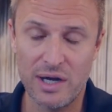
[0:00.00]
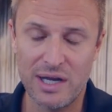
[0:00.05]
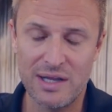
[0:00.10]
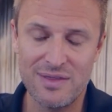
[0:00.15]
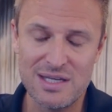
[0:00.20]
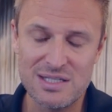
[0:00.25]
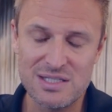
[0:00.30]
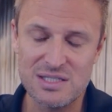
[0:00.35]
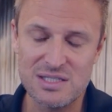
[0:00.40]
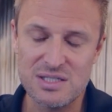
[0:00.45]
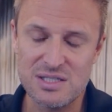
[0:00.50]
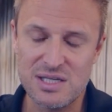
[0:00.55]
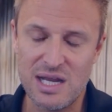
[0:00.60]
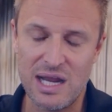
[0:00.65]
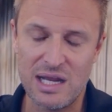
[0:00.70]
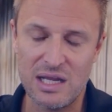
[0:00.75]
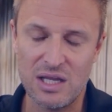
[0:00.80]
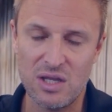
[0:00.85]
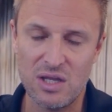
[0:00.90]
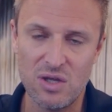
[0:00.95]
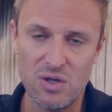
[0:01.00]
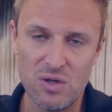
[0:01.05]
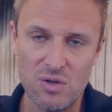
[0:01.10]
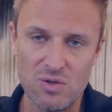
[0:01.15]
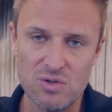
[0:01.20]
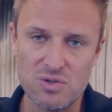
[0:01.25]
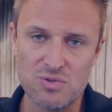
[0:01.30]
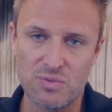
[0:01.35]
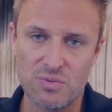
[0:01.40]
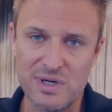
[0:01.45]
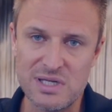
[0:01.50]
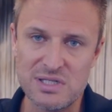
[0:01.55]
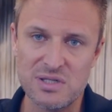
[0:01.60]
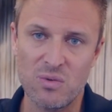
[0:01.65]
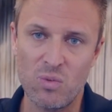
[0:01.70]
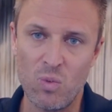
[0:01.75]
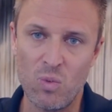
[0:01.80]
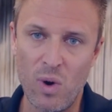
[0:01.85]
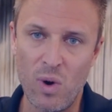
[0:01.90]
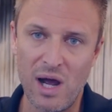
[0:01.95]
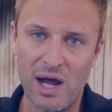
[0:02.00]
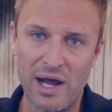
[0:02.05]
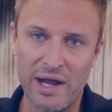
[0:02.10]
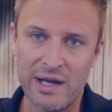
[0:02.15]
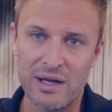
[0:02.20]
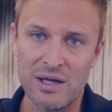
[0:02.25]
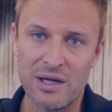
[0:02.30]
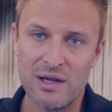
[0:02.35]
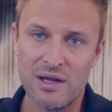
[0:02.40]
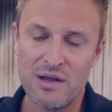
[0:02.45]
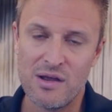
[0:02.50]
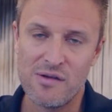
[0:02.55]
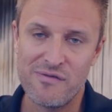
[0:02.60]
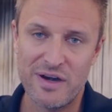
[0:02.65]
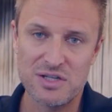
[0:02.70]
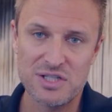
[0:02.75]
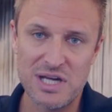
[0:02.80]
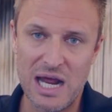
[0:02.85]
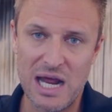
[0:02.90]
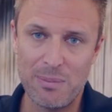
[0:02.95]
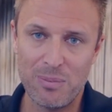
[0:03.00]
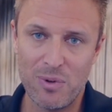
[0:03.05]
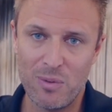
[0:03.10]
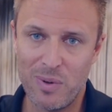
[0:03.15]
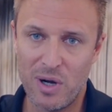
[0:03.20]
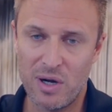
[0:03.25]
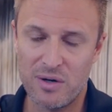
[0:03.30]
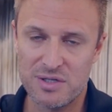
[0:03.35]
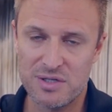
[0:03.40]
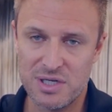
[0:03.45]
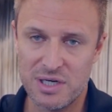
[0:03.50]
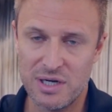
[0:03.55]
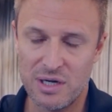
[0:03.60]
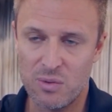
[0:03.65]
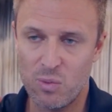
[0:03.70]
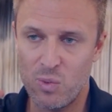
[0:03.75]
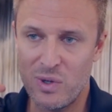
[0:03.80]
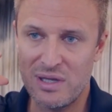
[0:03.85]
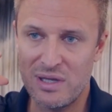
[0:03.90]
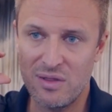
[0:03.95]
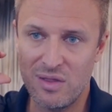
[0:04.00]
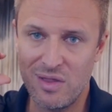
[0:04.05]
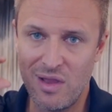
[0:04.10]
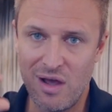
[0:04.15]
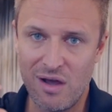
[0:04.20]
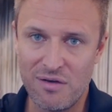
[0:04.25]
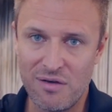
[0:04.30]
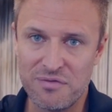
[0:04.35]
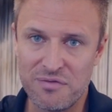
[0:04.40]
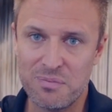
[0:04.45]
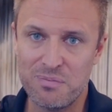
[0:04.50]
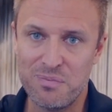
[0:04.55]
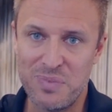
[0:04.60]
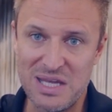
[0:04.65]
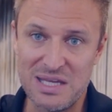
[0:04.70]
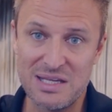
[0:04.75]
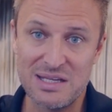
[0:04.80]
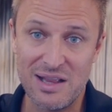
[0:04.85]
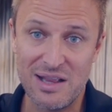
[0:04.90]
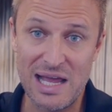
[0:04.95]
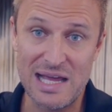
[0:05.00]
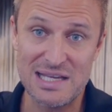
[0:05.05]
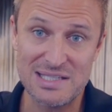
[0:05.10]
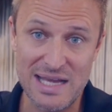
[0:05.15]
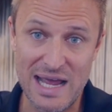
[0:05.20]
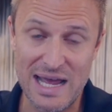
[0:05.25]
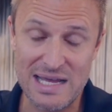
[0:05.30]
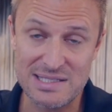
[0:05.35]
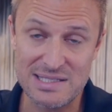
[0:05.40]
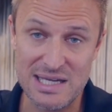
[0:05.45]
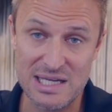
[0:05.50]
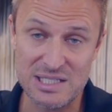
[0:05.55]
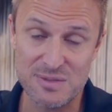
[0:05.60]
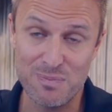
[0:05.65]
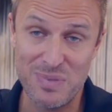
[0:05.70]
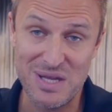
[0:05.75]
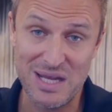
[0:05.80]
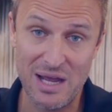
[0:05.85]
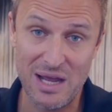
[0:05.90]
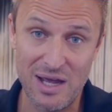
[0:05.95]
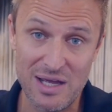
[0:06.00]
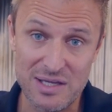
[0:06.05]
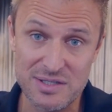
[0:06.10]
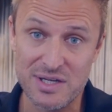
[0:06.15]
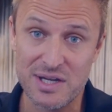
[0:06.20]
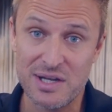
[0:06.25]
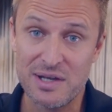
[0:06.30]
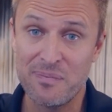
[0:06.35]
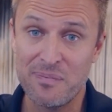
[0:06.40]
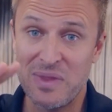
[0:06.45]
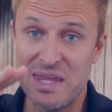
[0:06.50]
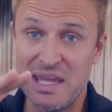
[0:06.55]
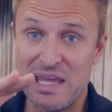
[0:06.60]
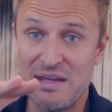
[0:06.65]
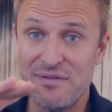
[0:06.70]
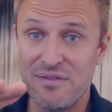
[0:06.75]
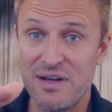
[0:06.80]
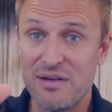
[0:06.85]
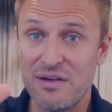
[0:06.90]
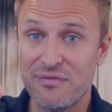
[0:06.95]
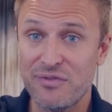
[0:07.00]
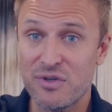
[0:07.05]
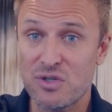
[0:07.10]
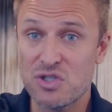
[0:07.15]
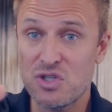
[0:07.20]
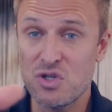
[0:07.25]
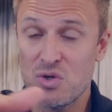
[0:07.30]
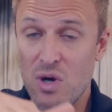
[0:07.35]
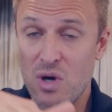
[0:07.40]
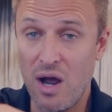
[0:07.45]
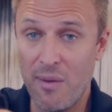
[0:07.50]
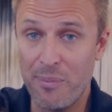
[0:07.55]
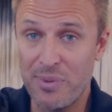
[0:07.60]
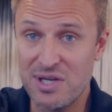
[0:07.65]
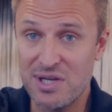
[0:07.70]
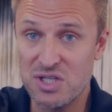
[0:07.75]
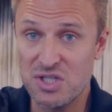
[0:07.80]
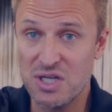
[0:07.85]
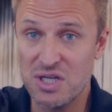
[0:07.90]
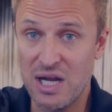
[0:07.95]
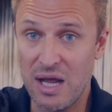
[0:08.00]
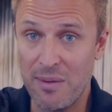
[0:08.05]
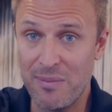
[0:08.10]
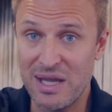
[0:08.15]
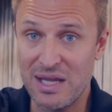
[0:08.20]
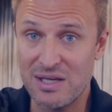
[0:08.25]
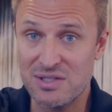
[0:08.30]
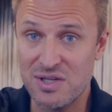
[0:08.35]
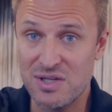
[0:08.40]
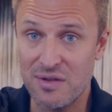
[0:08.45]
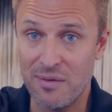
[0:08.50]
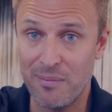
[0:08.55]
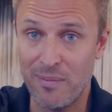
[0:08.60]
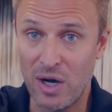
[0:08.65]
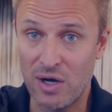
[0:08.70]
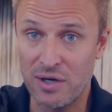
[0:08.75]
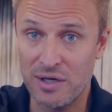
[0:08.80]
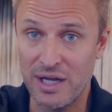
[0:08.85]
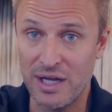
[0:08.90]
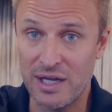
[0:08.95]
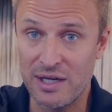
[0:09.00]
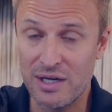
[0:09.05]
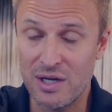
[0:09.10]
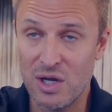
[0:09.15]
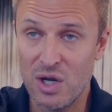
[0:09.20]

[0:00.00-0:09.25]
And this is a huge reason why Ferris Capital Partners here, we love B-class assets, because even if there's new competition coming into the market,